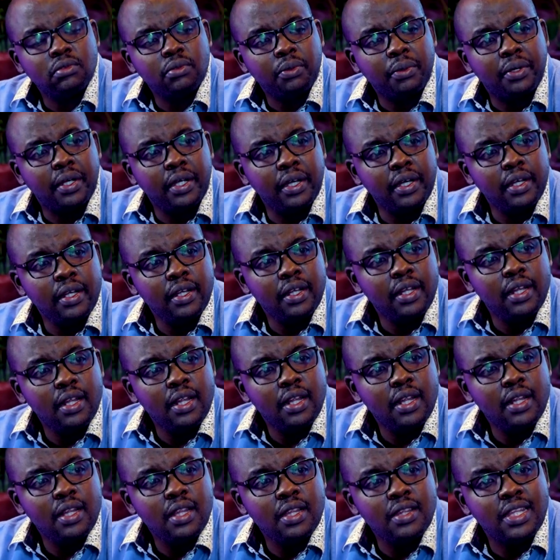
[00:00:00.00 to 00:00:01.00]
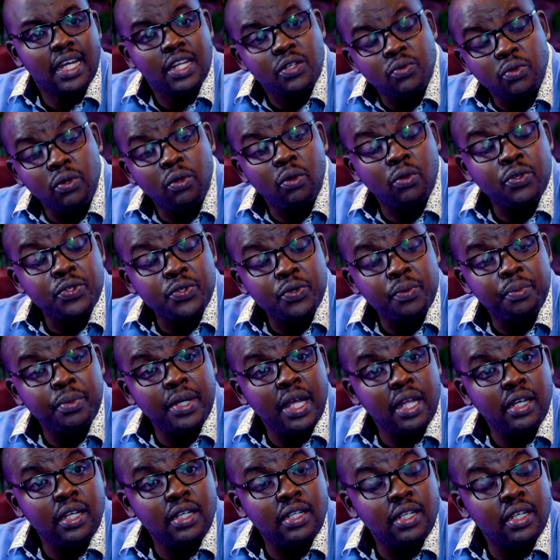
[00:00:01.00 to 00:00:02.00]
okay, that will also be
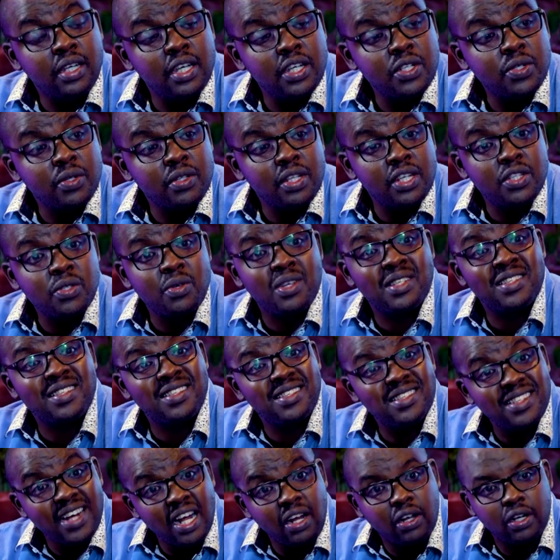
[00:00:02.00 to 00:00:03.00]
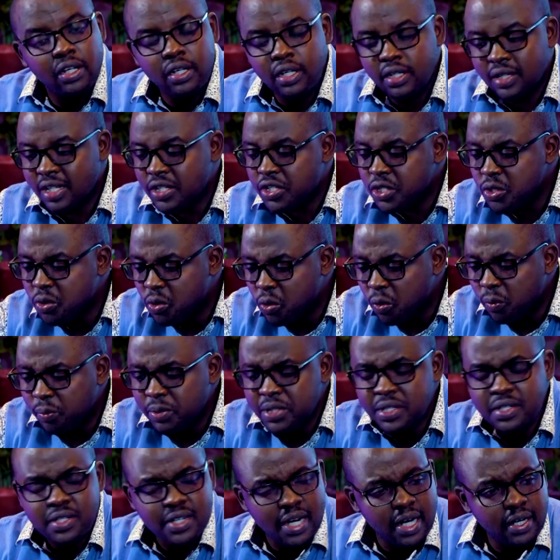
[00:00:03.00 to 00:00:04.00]
an indication that you're struggling, that you could be
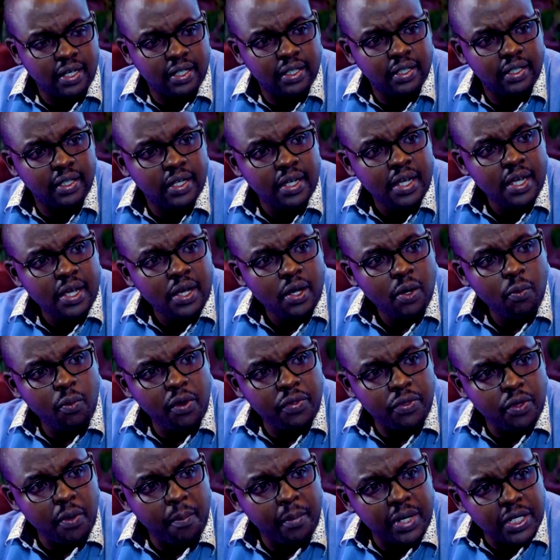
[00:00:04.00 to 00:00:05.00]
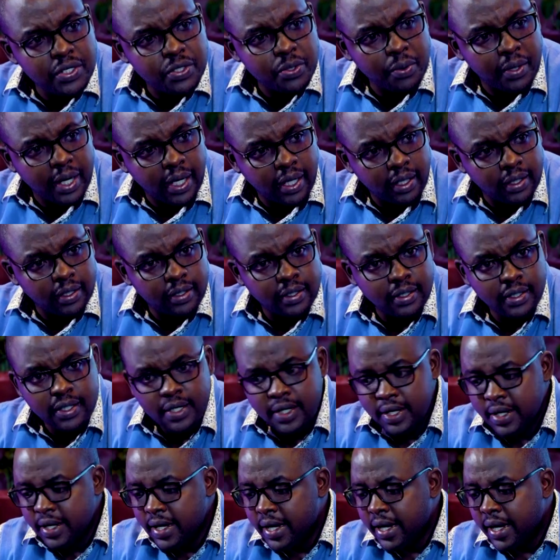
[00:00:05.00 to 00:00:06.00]
struggling with your mental health.
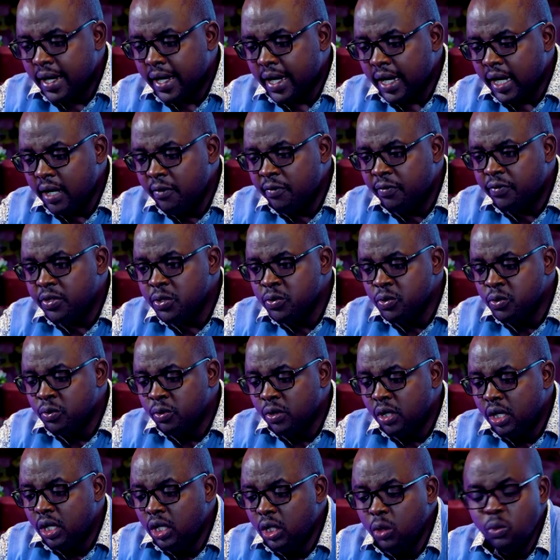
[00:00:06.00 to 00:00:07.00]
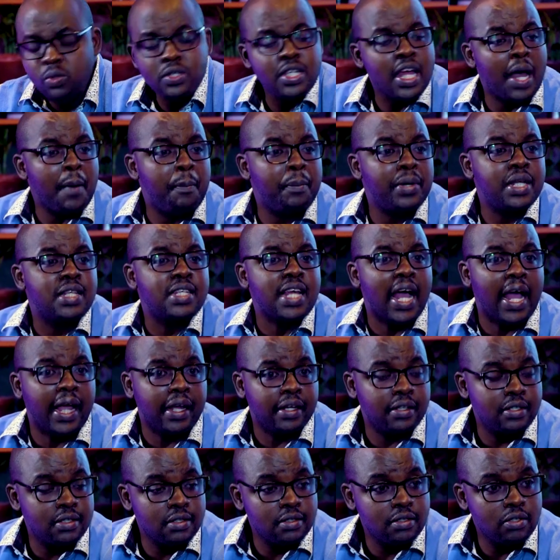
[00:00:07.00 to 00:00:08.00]
If you lose appetite,
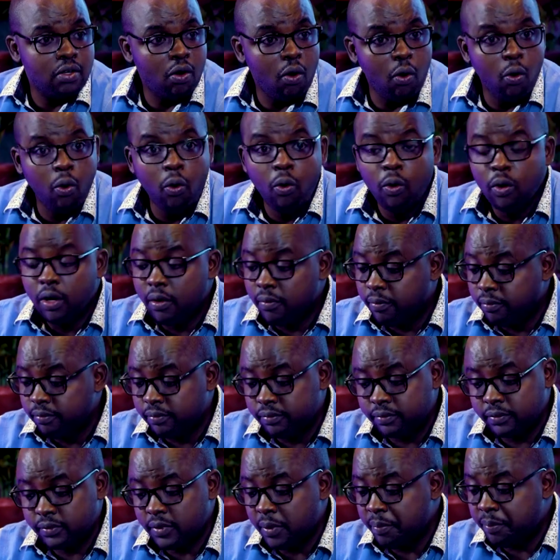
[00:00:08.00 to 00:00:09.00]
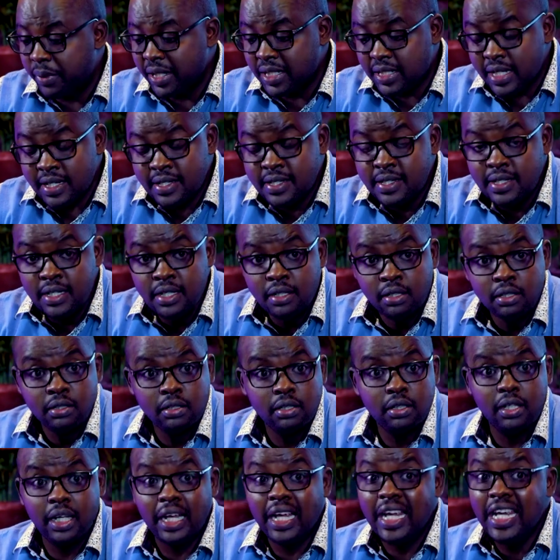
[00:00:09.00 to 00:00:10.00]
or better still,
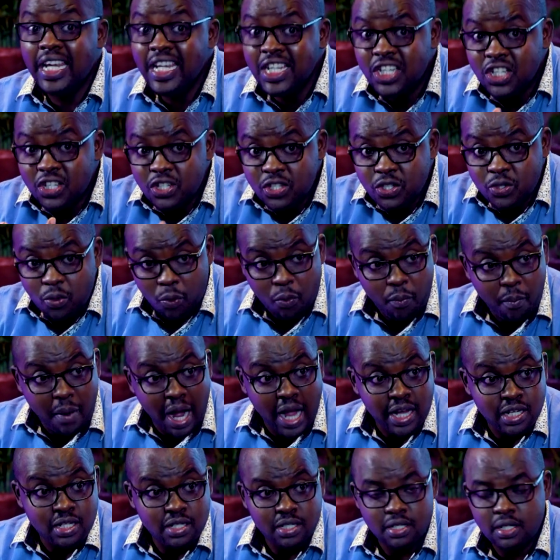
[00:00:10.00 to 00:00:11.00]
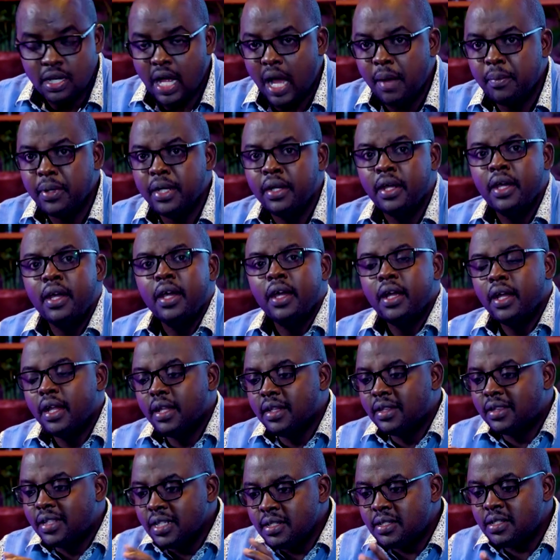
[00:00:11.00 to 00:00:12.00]
eat so much. I mean,
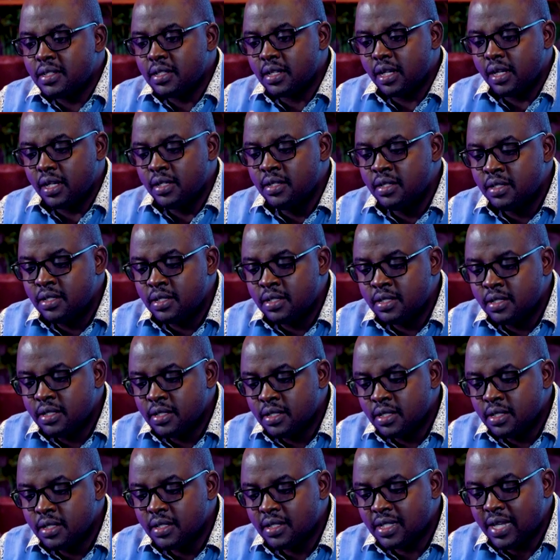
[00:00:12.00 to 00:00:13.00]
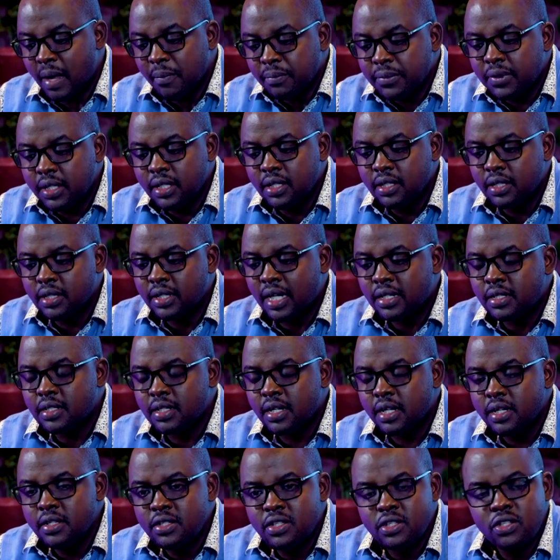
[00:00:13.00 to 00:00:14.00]
this is something that
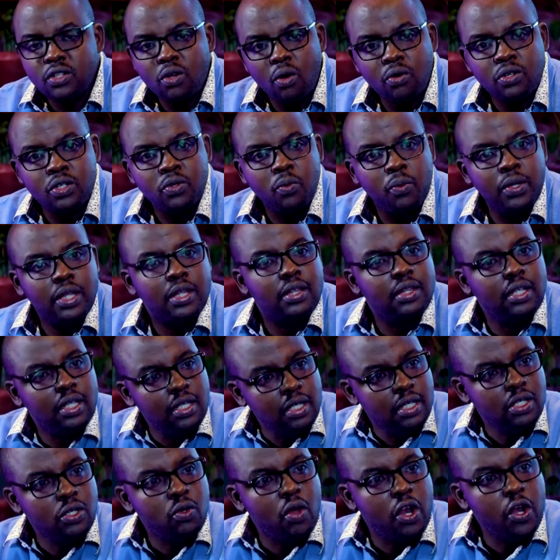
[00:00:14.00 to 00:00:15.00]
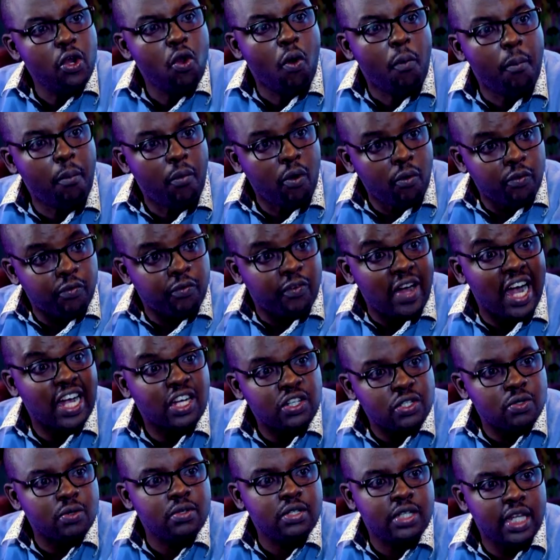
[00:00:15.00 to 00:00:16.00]
is not within your normal
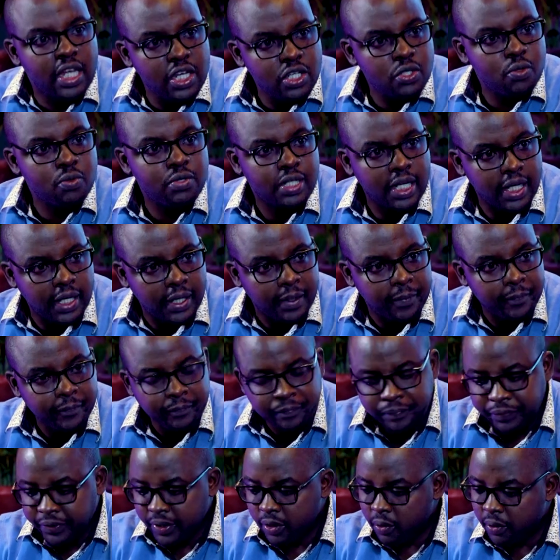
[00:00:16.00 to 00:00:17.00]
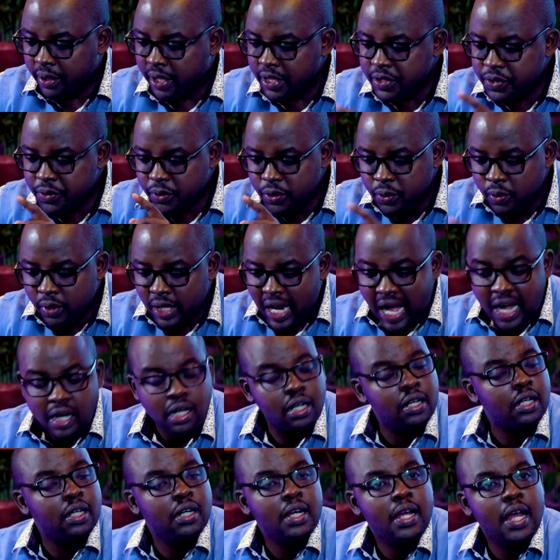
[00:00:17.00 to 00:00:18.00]
function day to day. Okay, so you lack
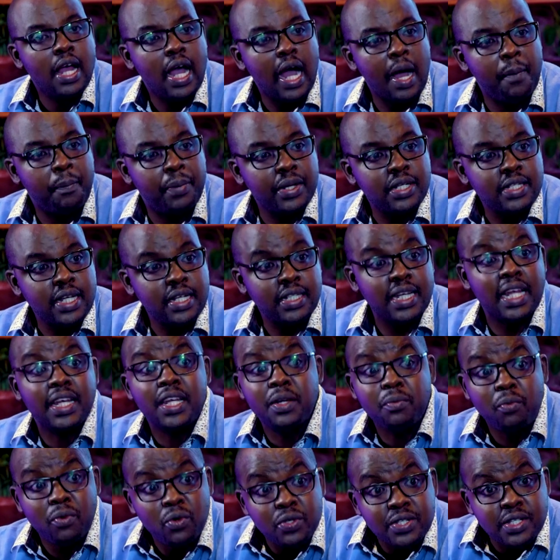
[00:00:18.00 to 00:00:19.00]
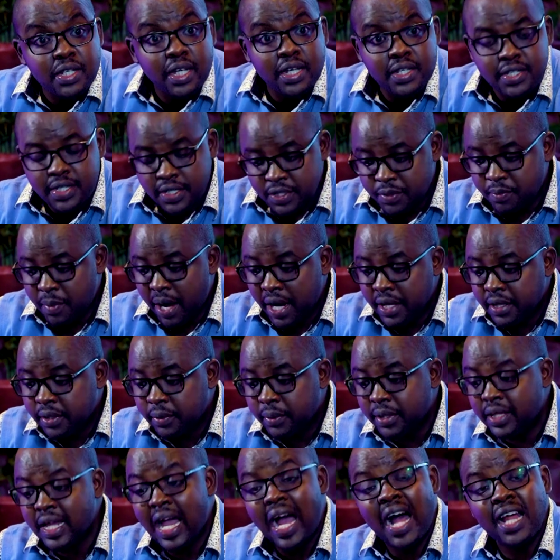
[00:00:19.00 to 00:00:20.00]
appetite. And in most cases, by the way,
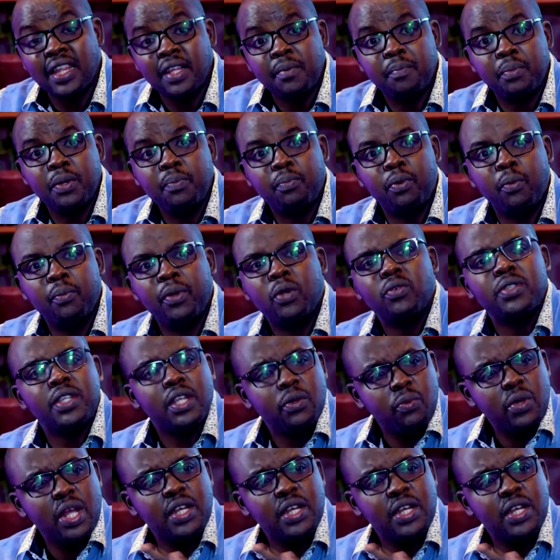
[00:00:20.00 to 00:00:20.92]
there are other people, because then we are